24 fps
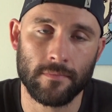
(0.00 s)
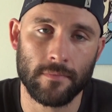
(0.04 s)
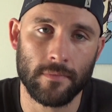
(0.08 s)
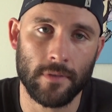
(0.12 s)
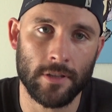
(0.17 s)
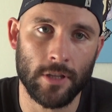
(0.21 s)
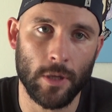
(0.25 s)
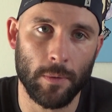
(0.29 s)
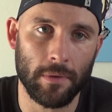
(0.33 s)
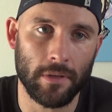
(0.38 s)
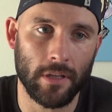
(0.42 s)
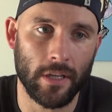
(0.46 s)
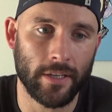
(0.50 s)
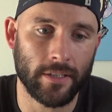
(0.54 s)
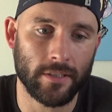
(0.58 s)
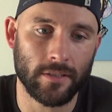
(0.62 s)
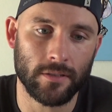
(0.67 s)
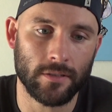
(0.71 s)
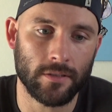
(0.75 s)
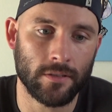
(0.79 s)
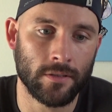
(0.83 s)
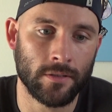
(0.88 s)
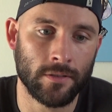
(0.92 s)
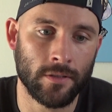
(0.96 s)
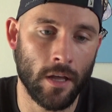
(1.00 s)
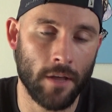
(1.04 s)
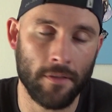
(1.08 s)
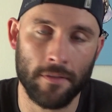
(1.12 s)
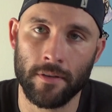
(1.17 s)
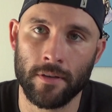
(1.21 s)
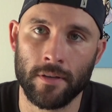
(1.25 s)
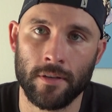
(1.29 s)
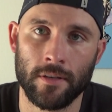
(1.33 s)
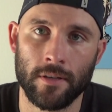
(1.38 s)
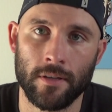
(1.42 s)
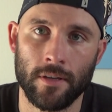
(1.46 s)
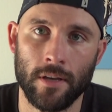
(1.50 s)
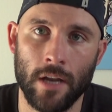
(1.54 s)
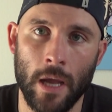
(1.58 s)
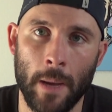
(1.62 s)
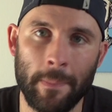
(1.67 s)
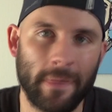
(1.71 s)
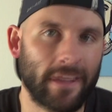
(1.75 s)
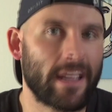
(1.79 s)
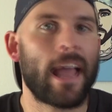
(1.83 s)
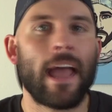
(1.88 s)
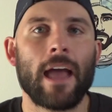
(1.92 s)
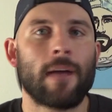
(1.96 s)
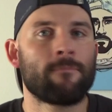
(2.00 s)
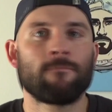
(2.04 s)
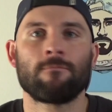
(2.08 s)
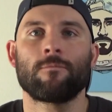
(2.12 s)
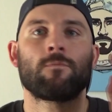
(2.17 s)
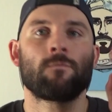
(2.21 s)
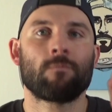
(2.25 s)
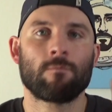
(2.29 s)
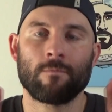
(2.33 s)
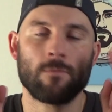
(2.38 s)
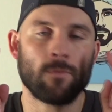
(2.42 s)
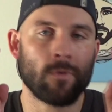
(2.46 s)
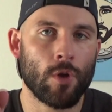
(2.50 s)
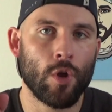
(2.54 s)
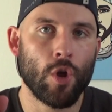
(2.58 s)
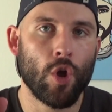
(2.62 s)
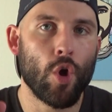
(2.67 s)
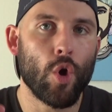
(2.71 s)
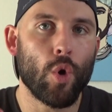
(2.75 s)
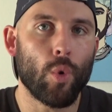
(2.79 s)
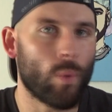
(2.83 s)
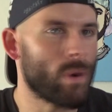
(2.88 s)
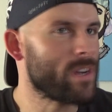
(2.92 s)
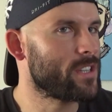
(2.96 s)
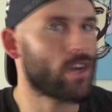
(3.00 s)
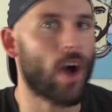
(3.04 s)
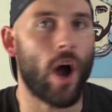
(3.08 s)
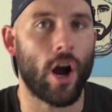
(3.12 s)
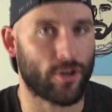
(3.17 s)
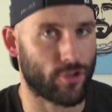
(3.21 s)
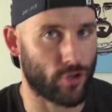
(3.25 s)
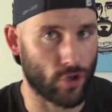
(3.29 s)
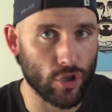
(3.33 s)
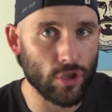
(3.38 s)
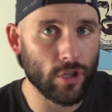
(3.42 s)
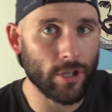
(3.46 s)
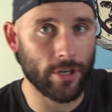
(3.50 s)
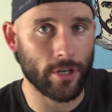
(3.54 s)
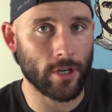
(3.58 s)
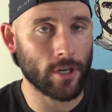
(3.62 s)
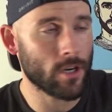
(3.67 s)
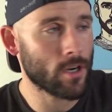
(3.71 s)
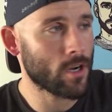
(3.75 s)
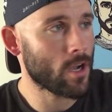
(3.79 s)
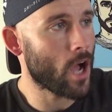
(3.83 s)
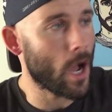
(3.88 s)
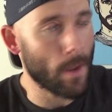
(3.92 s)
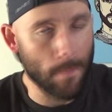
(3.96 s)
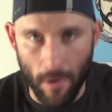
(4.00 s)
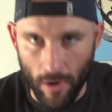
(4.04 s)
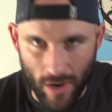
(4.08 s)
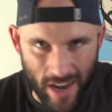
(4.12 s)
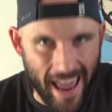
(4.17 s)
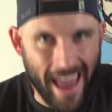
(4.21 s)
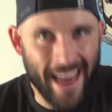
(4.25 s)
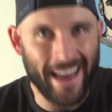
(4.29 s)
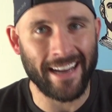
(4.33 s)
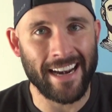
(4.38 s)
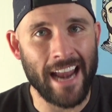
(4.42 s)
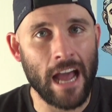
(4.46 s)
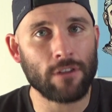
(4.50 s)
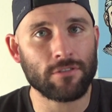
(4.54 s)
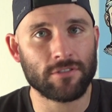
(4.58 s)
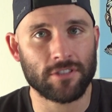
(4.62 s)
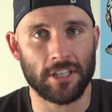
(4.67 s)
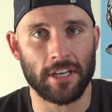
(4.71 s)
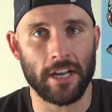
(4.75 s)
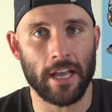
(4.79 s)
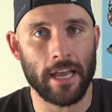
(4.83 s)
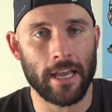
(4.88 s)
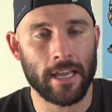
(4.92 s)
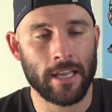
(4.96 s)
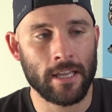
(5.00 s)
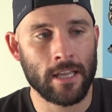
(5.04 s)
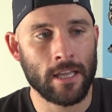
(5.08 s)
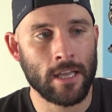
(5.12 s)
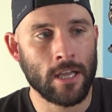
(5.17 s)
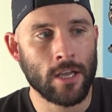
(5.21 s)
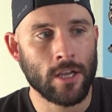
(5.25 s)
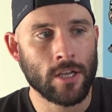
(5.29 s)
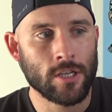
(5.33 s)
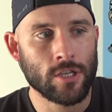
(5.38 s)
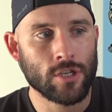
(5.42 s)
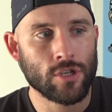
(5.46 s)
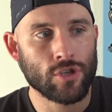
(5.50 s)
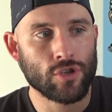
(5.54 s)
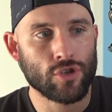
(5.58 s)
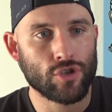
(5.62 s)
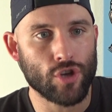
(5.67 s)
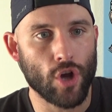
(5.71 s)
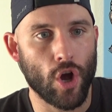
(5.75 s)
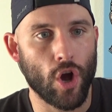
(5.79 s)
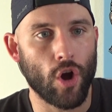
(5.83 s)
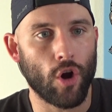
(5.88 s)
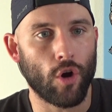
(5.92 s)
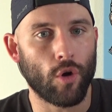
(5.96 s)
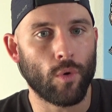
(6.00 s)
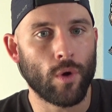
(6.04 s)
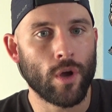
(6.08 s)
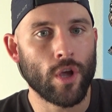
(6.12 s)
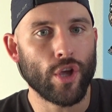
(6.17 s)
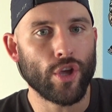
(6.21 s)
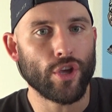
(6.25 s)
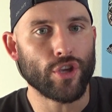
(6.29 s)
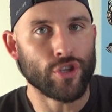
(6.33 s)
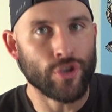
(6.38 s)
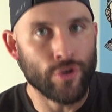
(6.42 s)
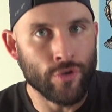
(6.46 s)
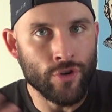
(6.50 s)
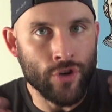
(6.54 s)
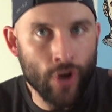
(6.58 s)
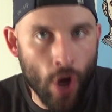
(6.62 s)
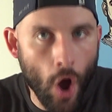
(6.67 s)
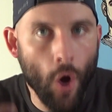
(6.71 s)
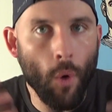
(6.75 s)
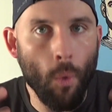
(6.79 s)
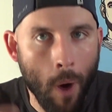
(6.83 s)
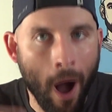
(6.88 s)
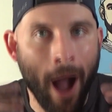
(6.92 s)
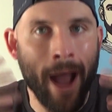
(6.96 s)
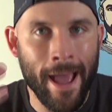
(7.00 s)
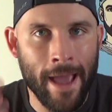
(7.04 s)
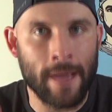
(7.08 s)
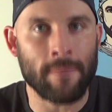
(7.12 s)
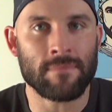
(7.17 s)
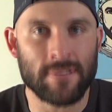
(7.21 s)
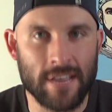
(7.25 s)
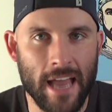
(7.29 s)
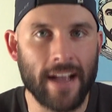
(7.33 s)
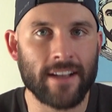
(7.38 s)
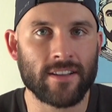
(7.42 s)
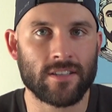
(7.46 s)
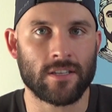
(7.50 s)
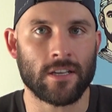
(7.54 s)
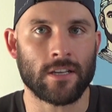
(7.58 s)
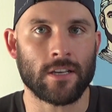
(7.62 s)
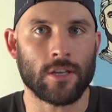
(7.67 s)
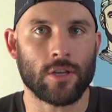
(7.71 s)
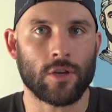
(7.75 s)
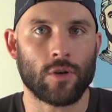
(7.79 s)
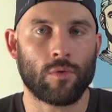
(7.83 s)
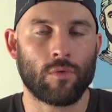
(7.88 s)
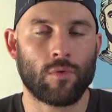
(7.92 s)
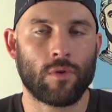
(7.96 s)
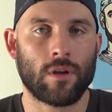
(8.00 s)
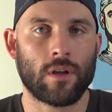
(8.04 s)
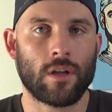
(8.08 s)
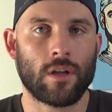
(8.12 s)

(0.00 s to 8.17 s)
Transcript: And they'll be like, nothing. I'm like, we talked earlier about hanging out today. So you know why I'm texting you.